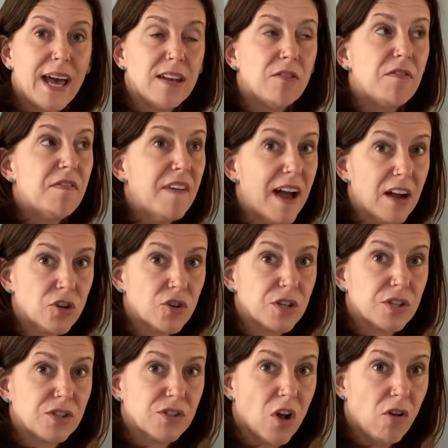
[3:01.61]
and factor and
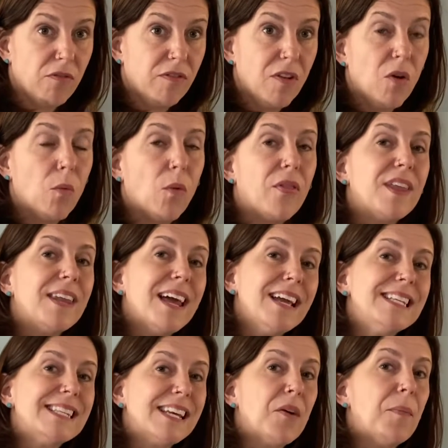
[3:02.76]
solve. Well, the nice
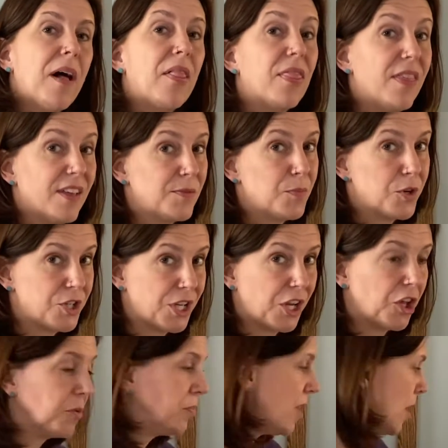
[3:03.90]
thing about this
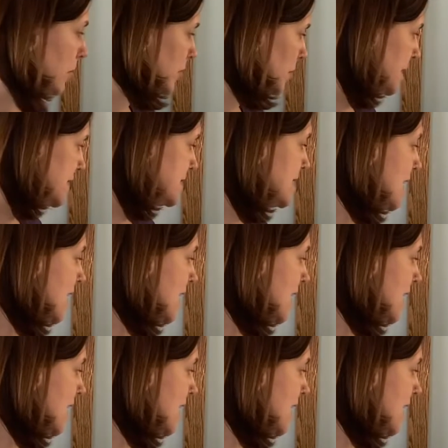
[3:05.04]
particular problem is